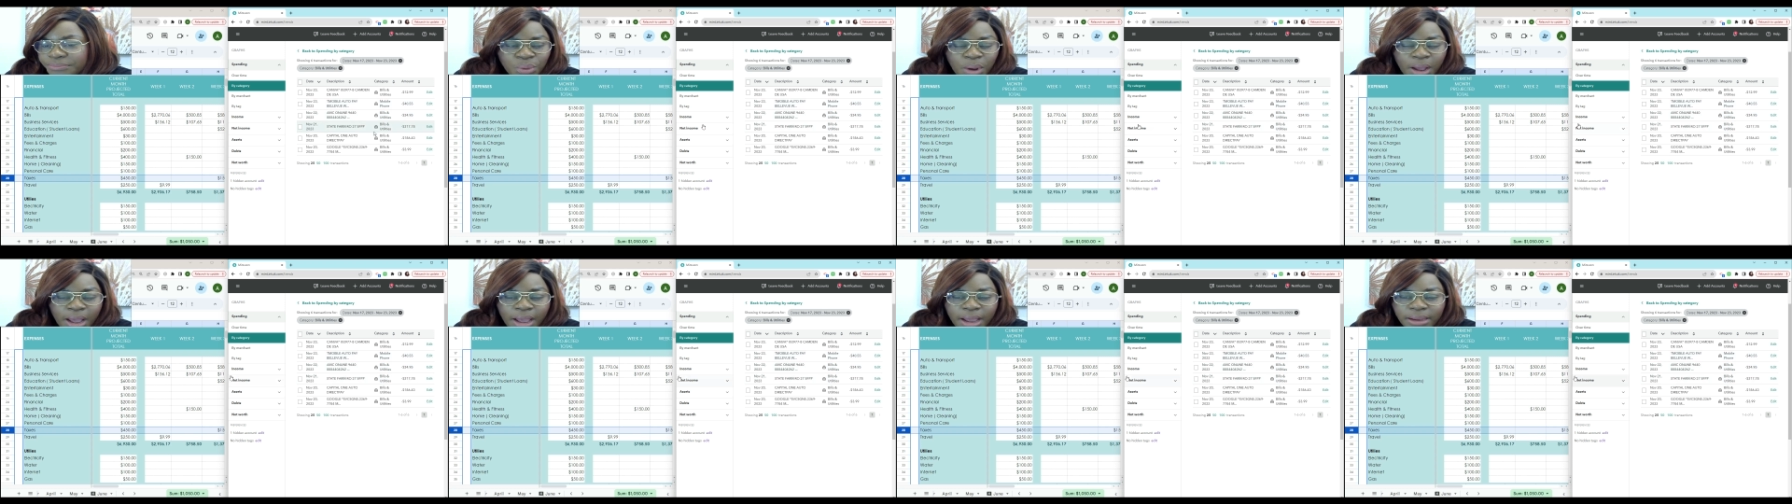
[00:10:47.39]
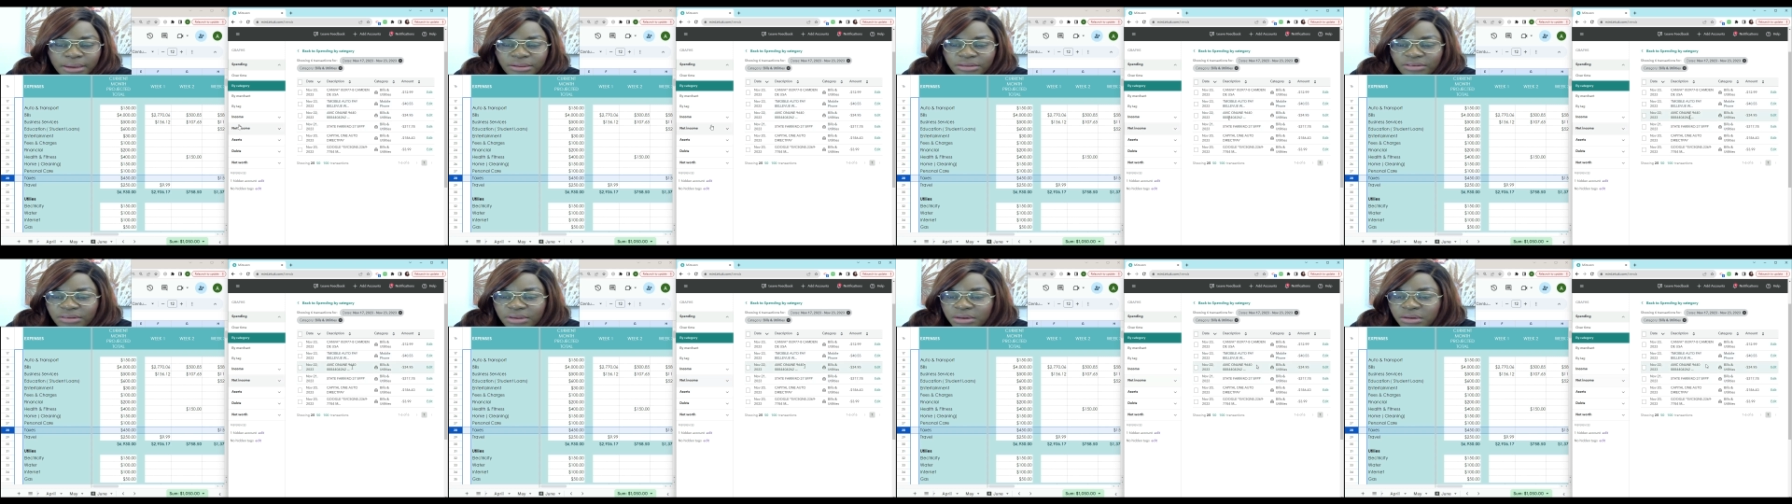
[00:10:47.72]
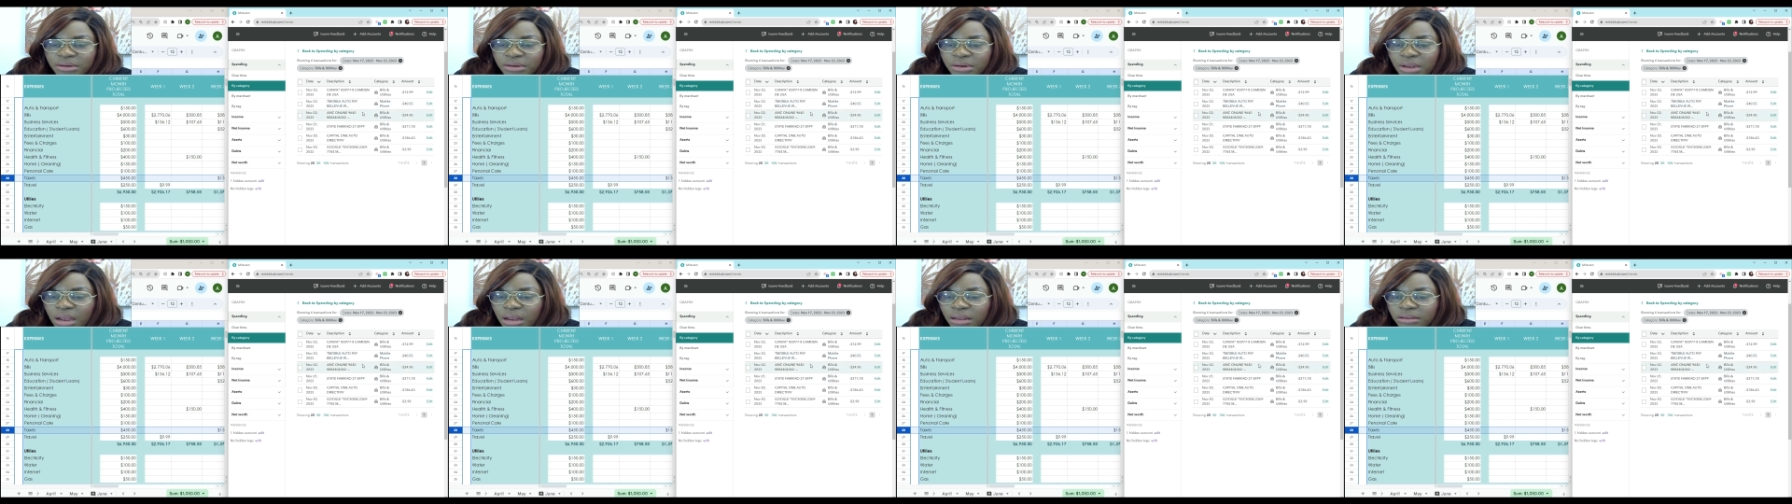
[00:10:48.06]
I did
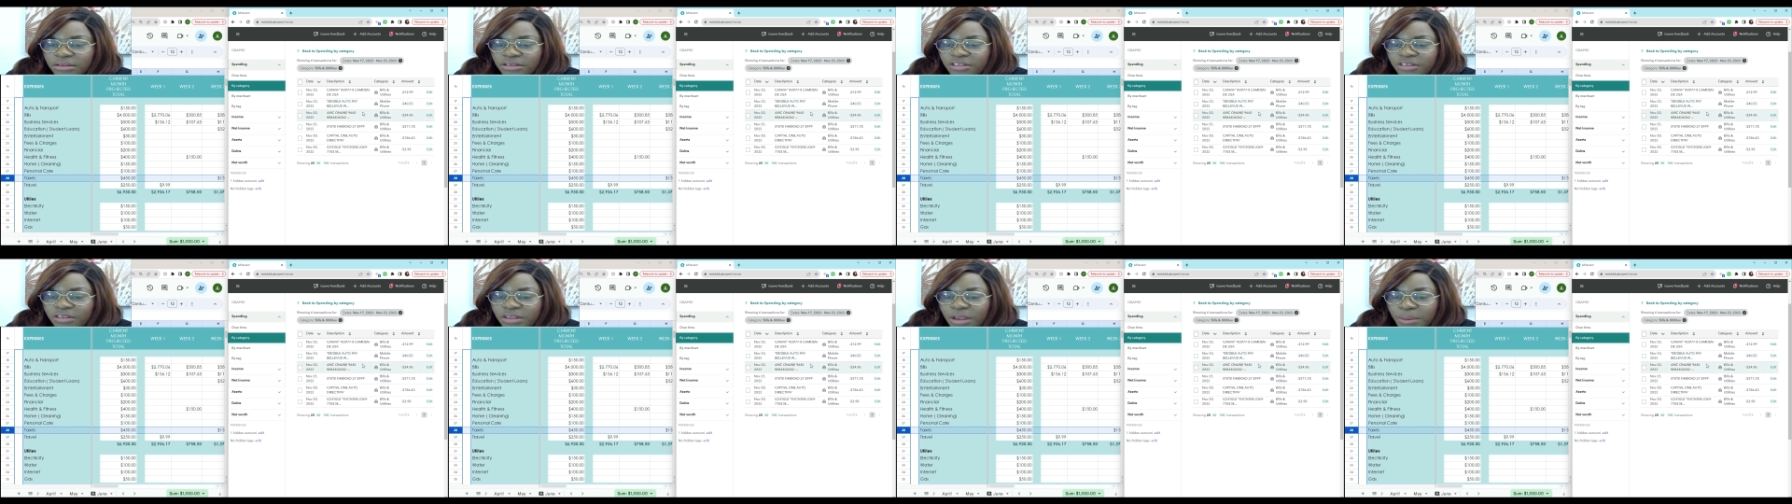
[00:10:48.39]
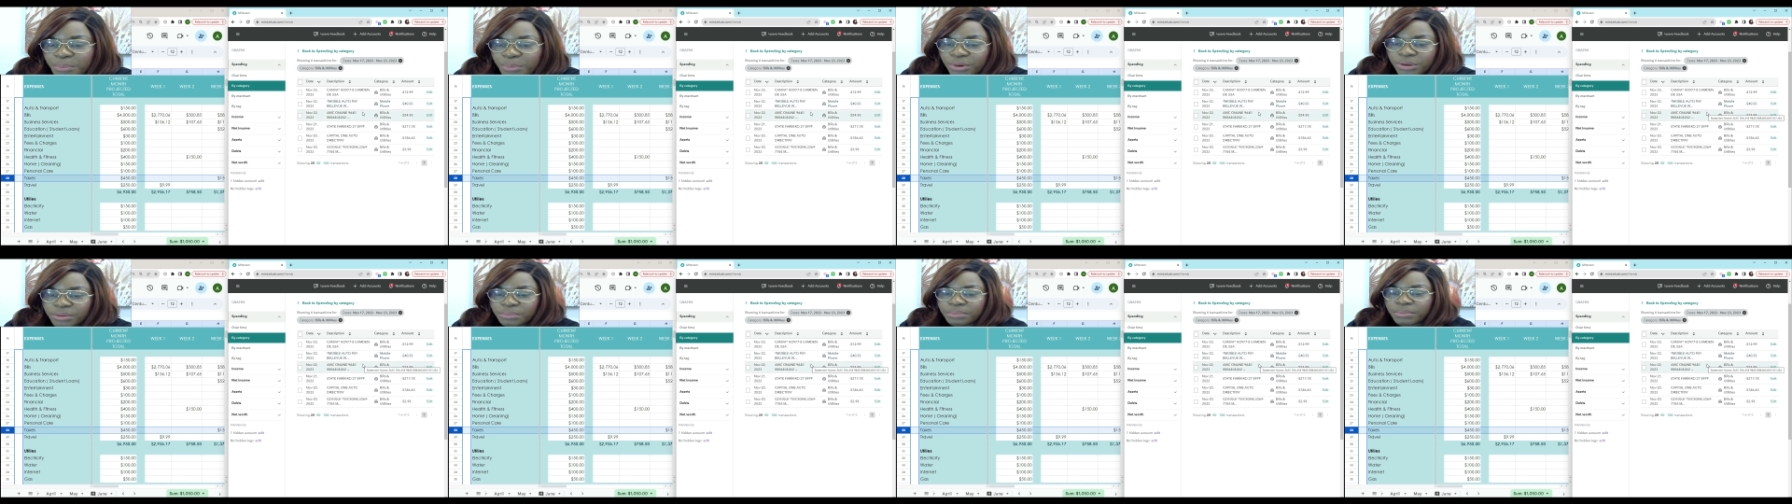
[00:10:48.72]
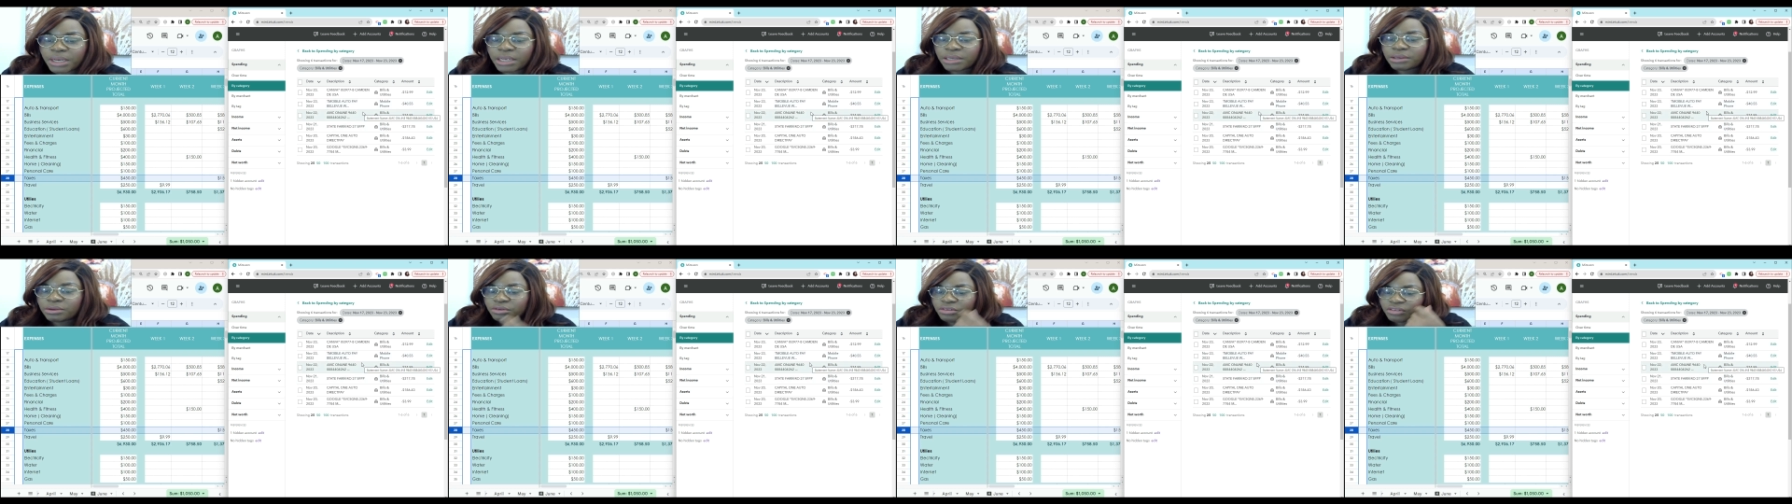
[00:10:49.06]
not separate
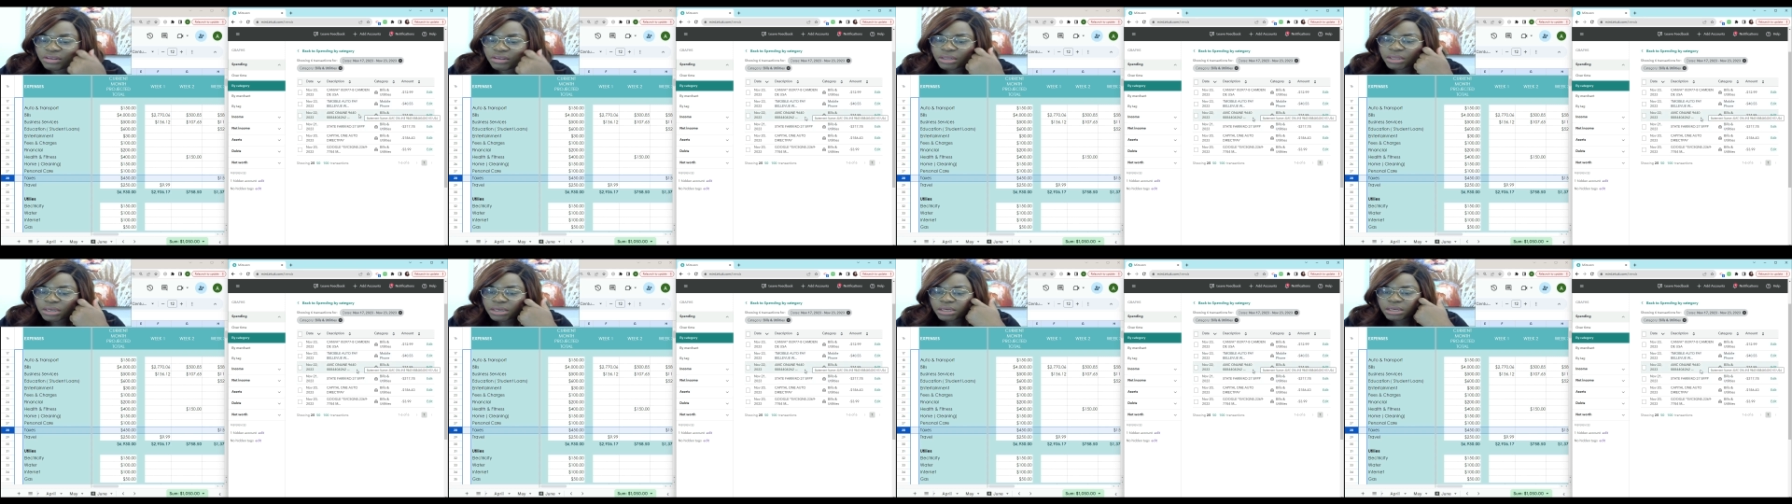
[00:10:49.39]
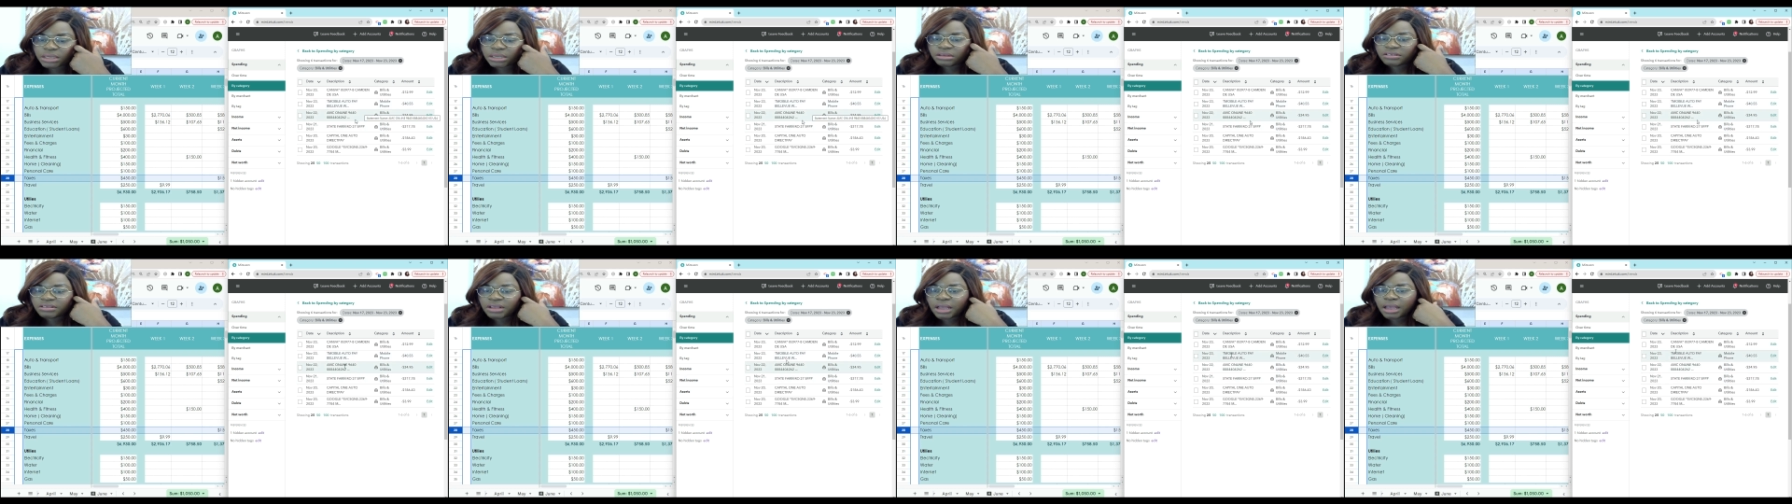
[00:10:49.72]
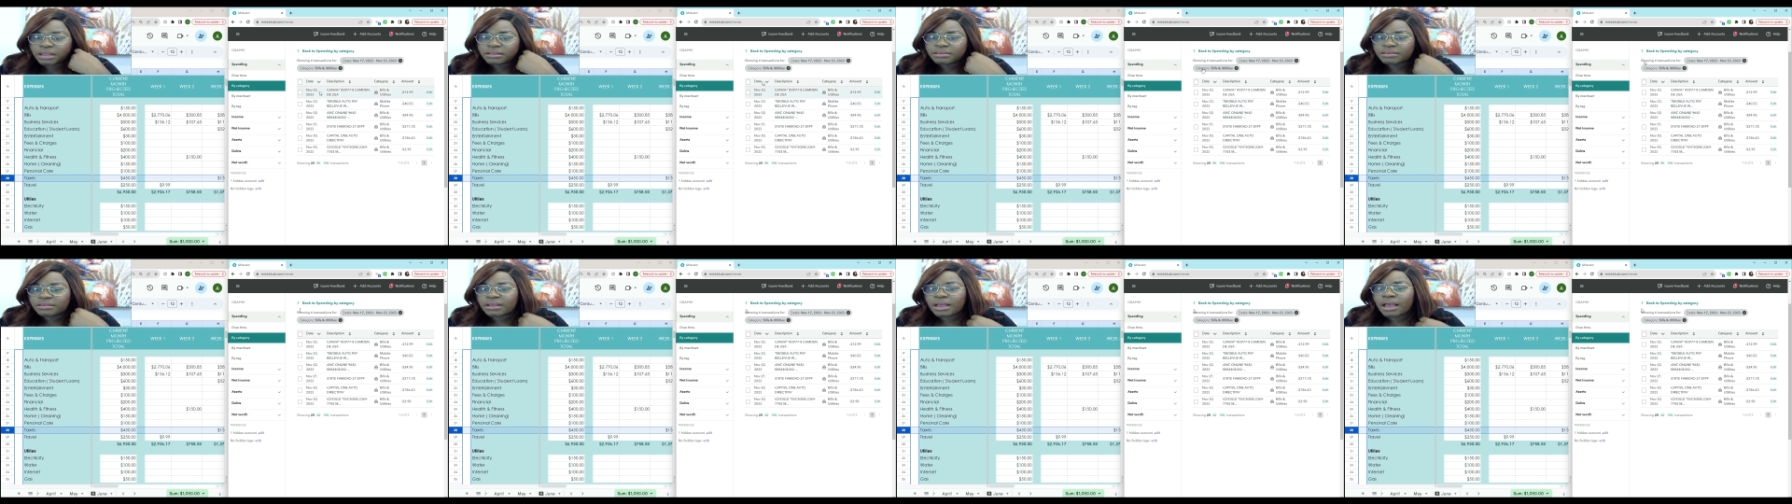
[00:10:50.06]
my utilities
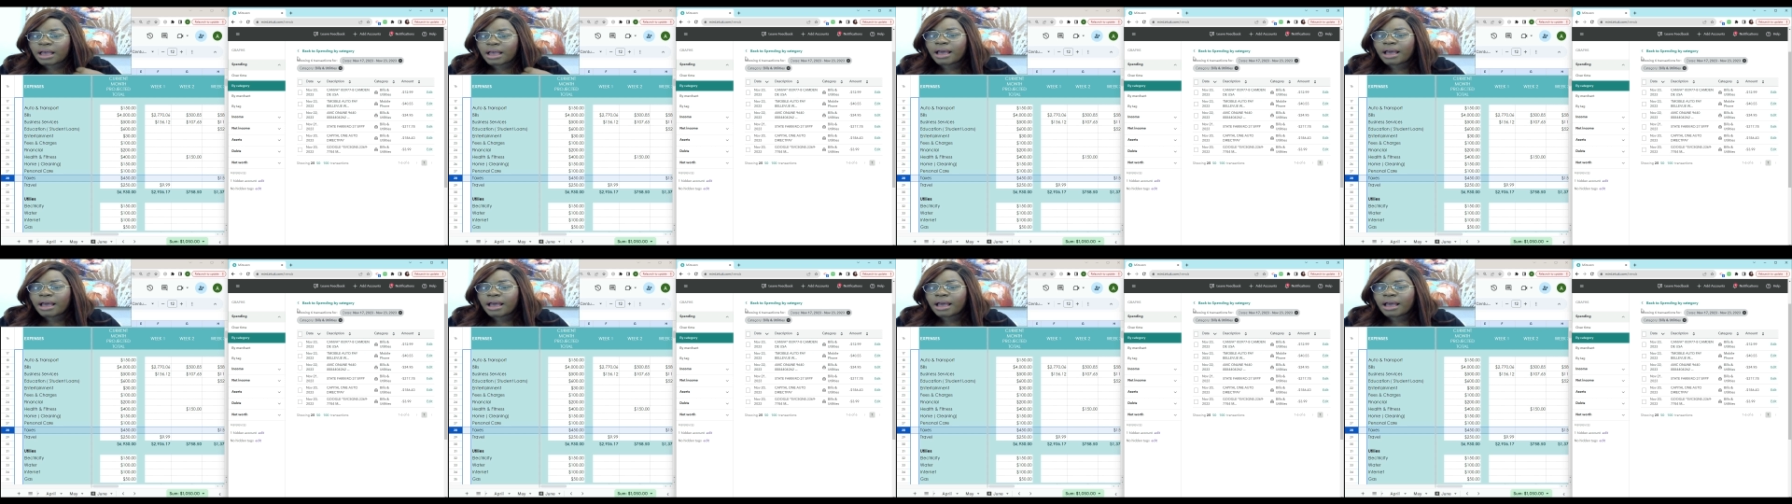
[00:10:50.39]
as